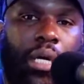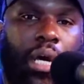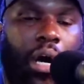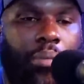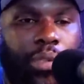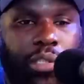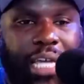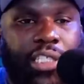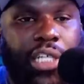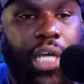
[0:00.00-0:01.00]
Almost
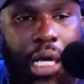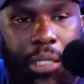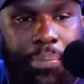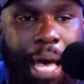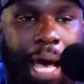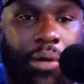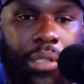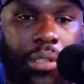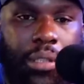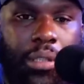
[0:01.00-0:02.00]
like chocolate
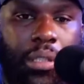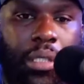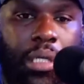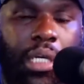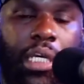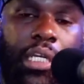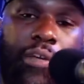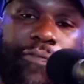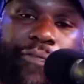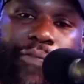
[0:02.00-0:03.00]
powder. And it
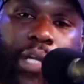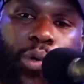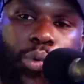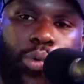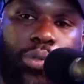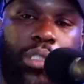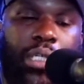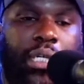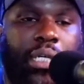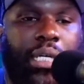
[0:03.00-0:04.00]
flows
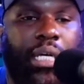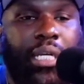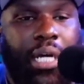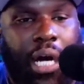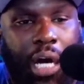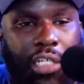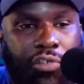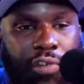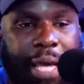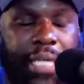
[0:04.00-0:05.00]
in
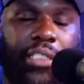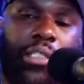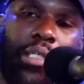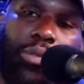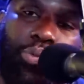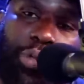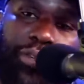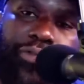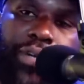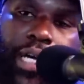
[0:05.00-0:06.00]
contrast
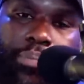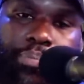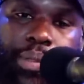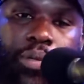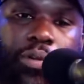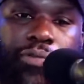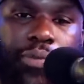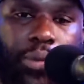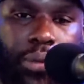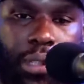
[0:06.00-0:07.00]
with a
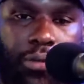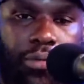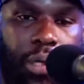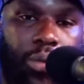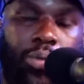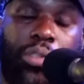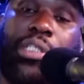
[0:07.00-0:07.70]
beautiful rose.